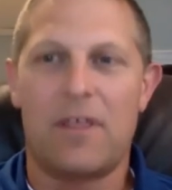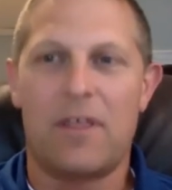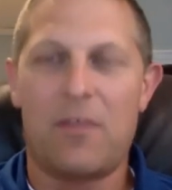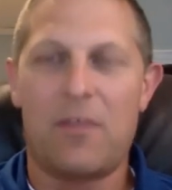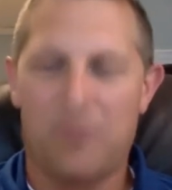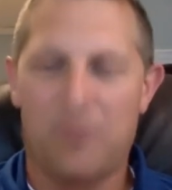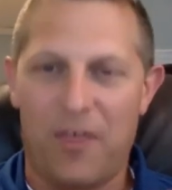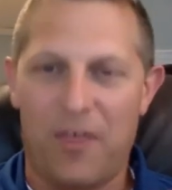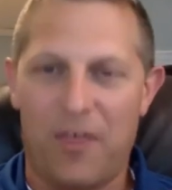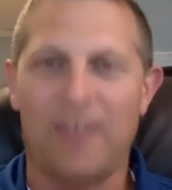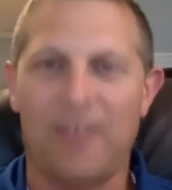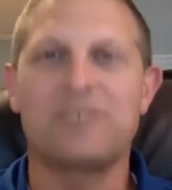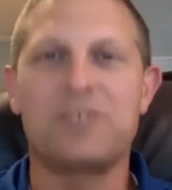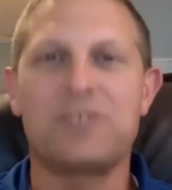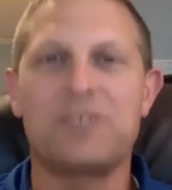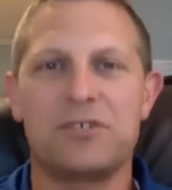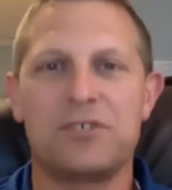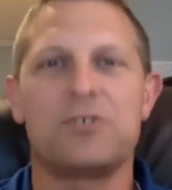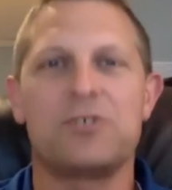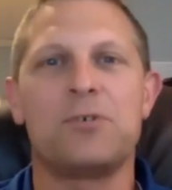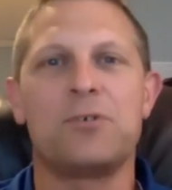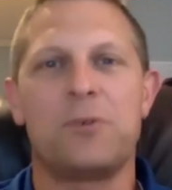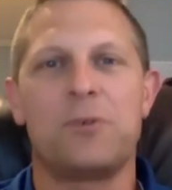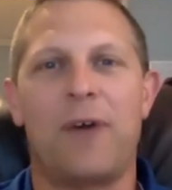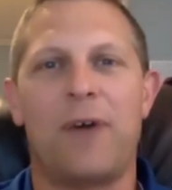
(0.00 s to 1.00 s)
things to
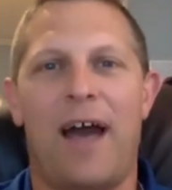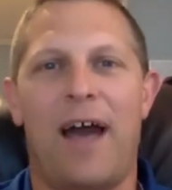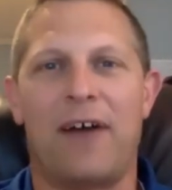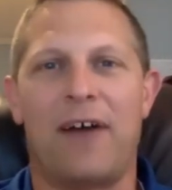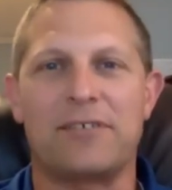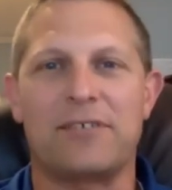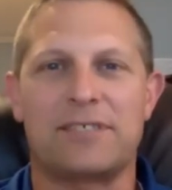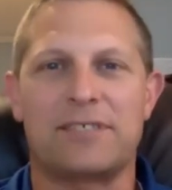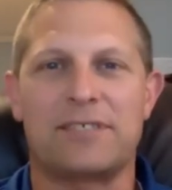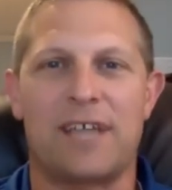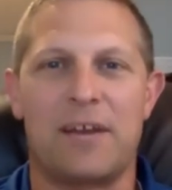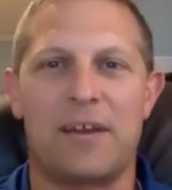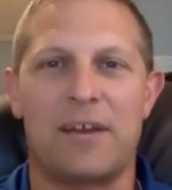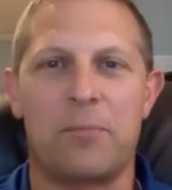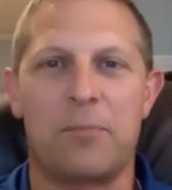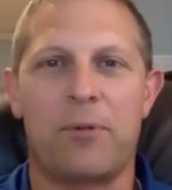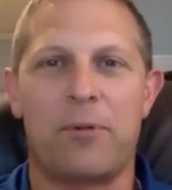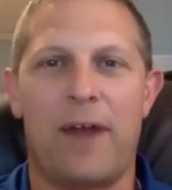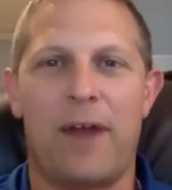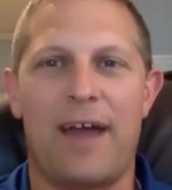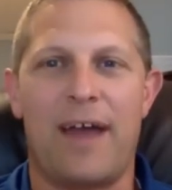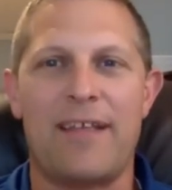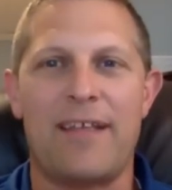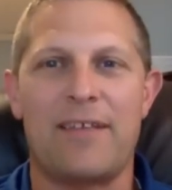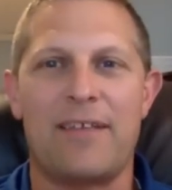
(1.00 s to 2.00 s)
do outside of
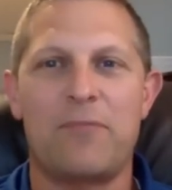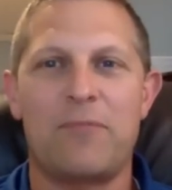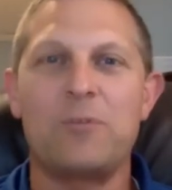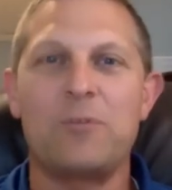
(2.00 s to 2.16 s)
Pratt,